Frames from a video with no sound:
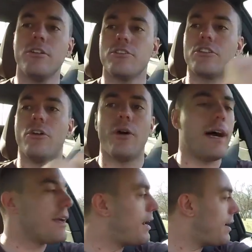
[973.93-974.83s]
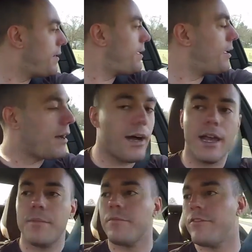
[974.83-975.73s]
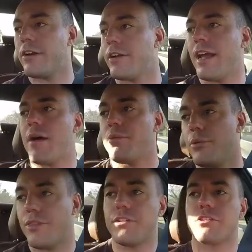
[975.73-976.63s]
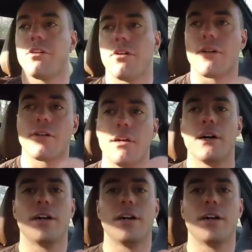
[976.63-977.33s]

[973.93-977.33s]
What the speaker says: So I'm very happy with this car.